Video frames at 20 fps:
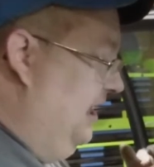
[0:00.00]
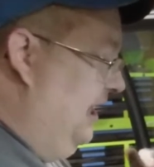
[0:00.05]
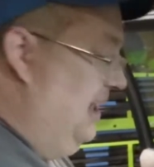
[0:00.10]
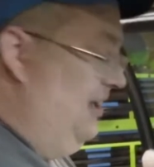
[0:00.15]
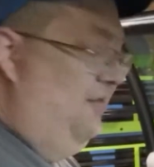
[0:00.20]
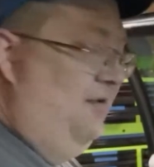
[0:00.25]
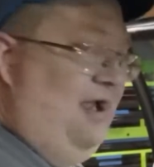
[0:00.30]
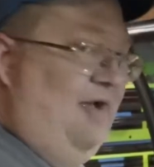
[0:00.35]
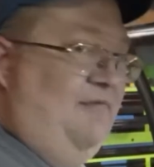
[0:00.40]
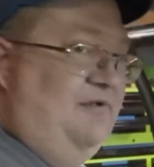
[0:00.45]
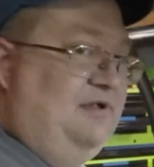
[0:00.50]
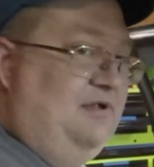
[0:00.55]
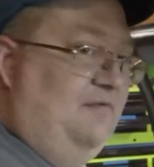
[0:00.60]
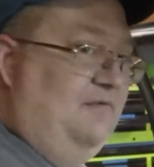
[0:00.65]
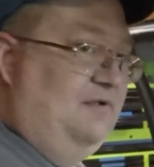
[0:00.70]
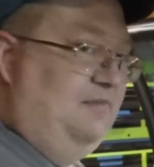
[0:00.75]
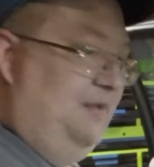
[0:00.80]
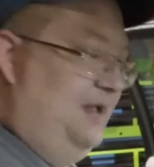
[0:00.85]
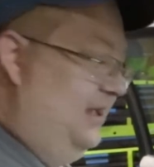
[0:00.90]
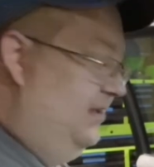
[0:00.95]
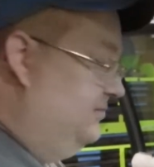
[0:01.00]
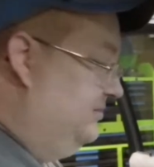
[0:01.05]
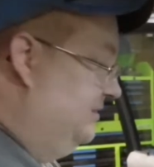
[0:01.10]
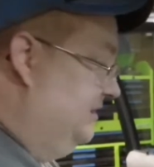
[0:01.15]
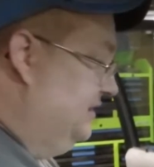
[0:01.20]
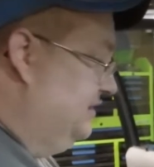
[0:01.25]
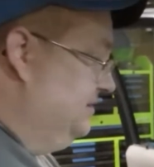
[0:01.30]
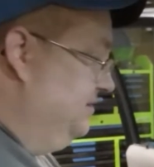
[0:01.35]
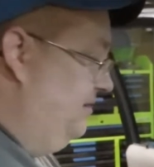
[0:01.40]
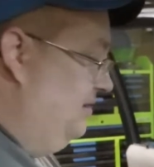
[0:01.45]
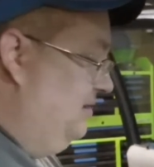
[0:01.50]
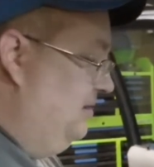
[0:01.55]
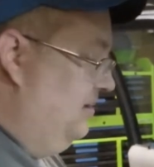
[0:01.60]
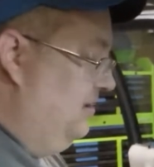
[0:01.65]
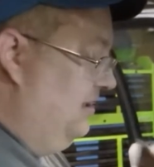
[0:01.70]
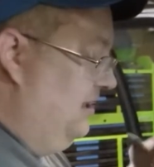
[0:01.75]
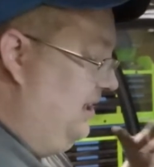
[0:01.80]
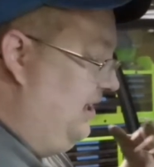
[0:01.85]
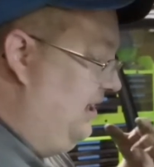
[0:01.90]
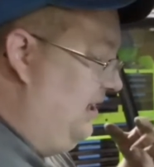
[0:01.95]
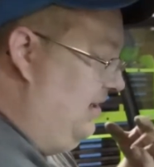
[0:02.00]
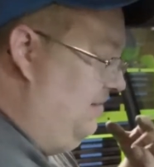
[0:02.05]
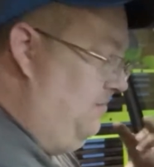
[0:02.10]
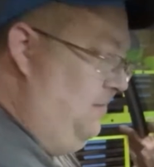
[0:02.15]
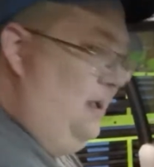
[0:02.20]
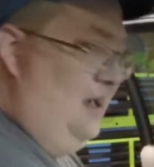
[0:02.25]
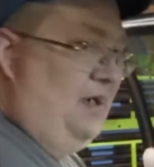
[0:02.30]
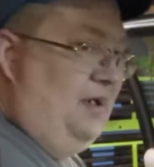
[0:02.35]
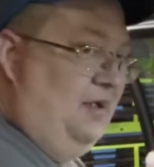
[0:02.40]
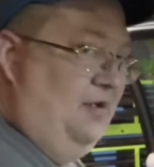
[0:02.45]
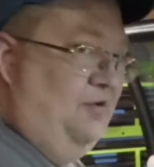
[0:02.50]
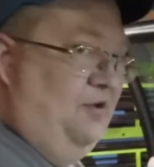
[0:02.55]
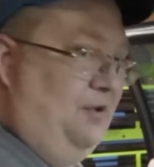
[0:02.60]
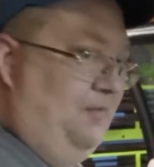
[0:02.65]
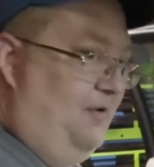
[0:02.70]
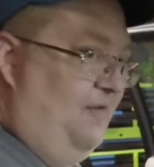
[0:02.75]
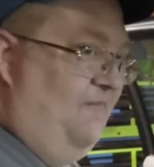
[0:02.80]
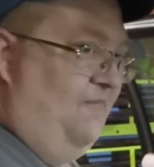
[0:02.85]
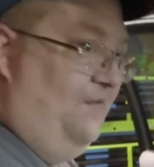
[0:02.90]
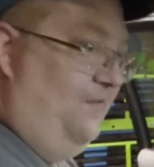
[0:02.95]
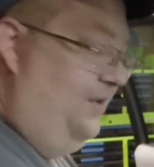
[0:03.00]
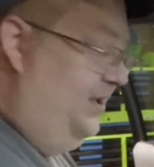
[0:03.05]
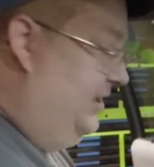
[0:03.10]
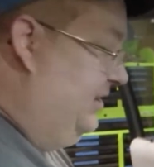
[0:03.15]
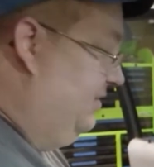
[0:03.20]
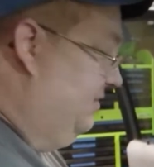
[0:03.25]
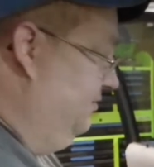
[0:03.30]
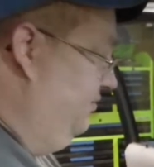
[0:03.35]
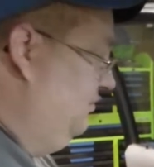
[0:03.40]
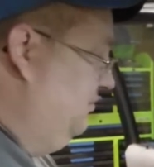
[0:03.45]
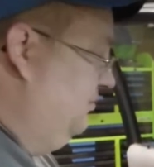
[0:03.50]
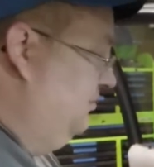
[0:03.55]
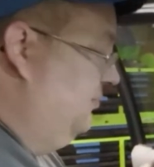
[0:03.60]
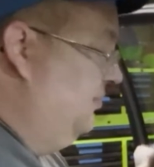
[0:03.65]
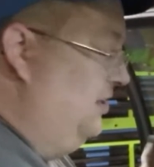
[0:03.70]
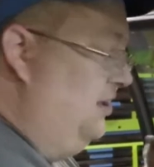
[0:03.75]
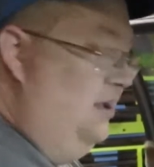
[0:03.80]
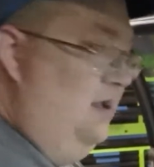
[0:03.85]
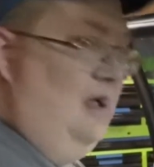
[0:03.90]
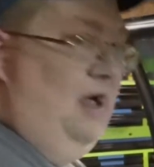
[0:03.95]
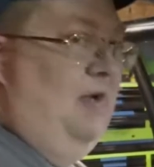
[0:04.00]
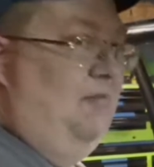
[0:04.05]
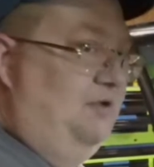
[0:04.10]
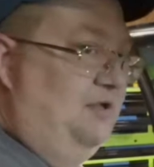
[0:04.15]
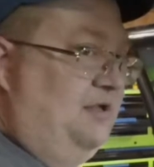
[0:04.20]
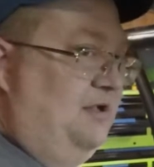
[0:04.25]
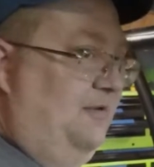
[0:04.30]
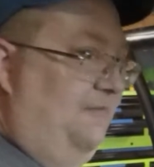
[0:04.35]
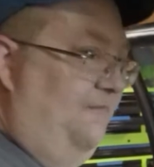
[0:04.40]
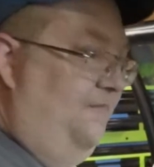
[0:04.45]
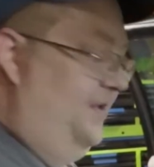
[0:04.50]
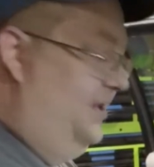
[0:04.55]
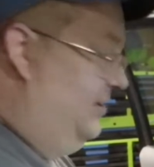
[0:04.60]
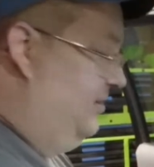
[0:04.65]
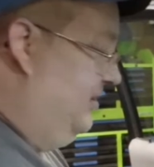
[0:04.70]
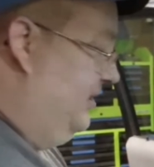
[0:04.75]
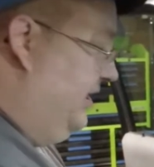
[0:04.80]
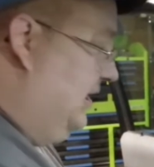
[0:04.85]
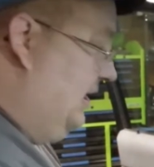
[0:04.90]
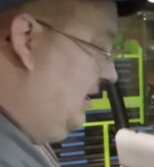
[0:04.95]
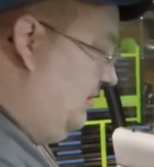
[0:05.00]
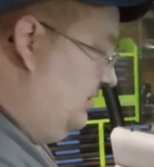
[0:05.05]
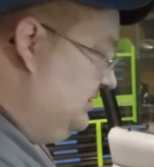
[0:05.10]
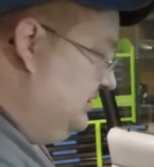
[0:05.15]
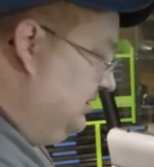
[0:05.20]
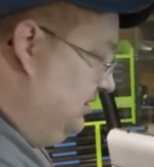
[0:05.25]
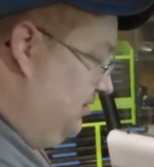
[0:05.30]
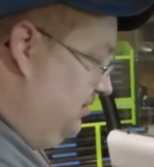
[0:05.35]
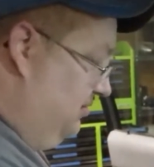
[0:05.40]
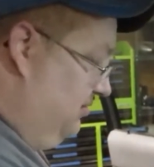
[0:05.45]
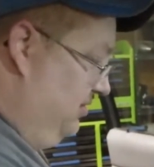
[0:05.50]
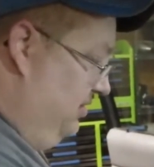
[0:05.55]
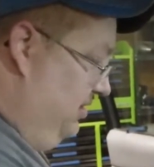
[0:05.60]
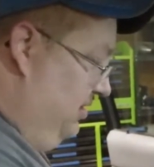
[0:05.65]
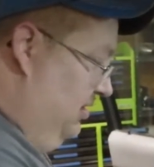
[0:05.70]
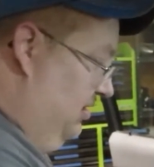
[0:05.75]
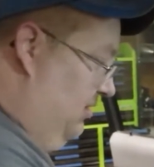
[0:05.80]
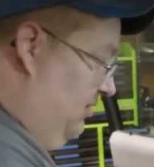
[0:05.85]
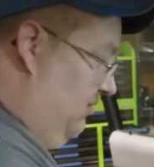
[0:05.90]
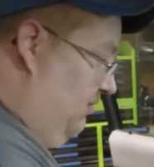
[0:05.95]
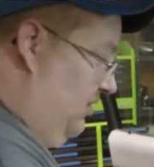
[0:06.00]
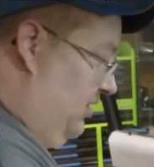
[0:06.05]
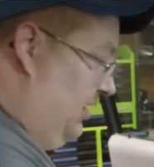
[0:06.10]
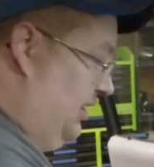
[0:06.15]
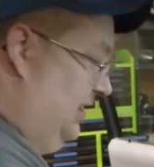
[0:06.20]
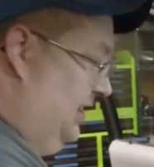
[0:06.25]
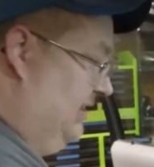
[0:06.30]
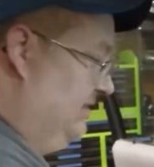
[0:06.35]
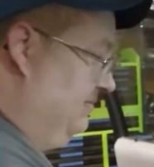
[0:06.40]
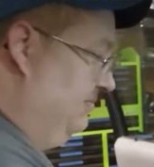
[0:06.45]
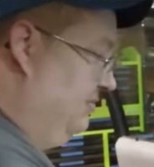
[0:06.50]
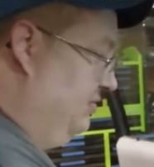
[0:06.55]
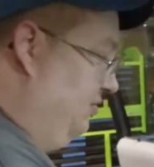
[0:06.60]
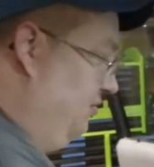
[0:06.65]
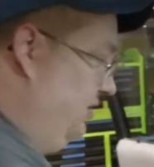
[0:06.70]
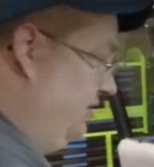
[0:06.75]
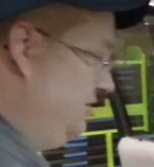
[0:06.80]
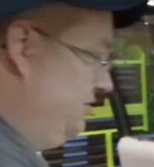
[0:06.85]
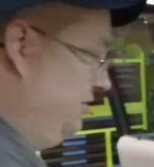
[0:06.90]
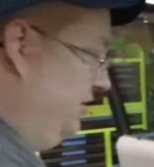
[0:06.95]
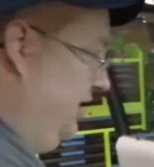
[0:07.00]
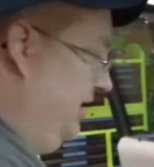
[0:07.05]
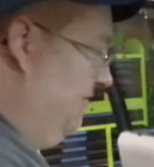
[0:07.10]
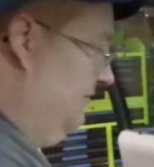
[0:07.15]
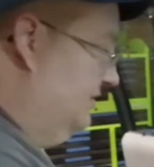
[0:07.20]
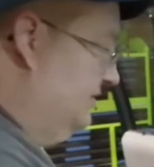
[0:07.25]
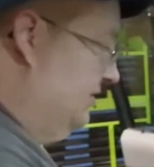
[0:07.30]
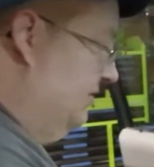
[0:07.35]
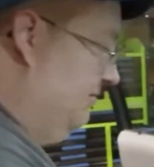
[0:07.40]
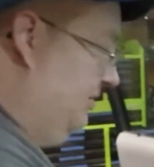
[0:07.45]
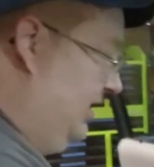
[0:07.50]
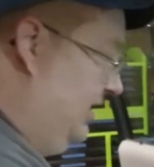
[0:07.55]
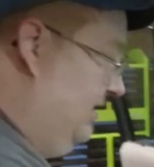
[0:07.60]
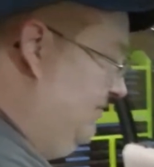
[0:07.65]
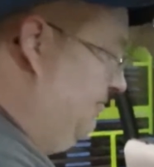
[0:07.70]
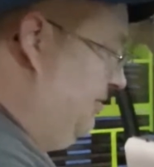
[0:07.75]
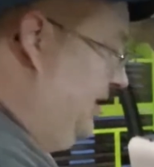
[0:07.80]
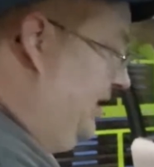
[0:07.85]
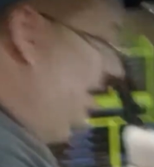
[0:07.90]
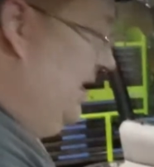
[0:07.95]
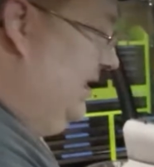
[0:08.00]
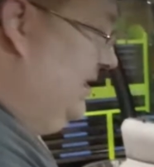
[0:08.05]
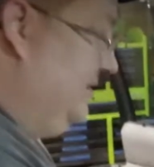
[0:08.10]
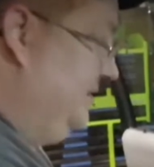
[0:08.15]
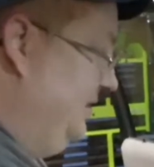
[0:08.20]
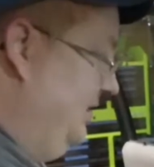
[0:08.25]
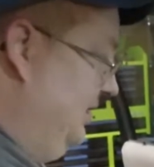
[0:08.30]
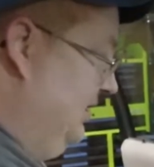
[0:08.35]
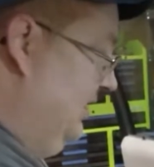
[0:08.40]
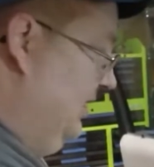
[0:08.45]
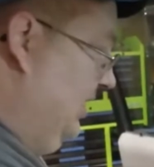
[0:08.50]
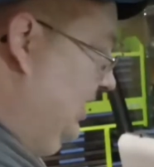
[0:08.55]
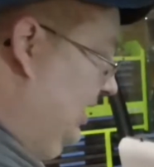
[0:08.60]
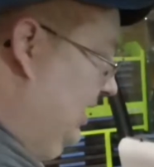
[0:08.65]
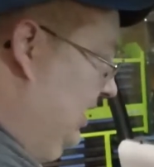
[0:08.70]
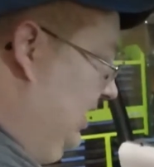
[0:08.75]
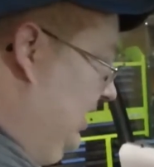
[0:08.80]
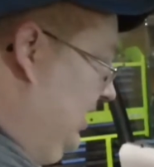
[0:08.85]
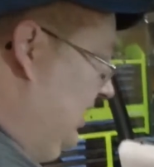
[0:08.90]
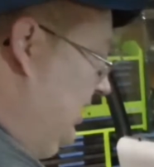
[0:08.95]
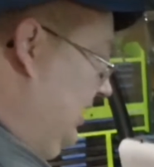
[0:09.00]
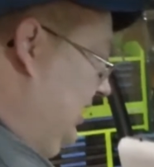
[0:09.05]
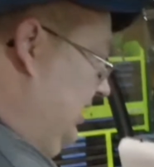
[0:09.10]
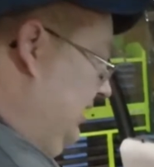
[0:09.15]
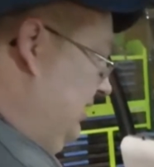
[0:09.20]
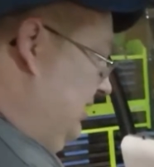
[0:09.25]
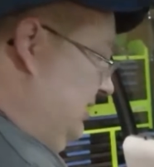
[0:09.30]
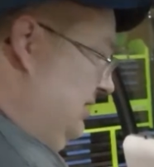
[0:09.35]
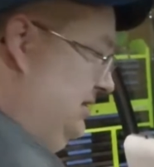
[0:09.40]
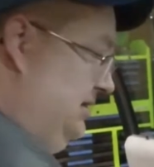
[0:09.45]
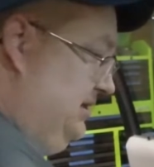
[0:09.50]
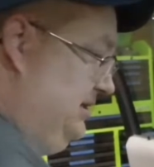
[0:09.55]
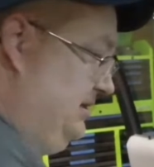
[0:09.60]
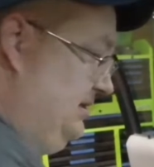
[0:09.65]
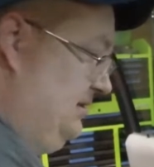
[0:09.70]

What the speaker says: I don't have a service manual on this car. I'm not going to get my phone and get Google. I'm just going to figure it out. So we're going to need some Torx drivers on my Impact and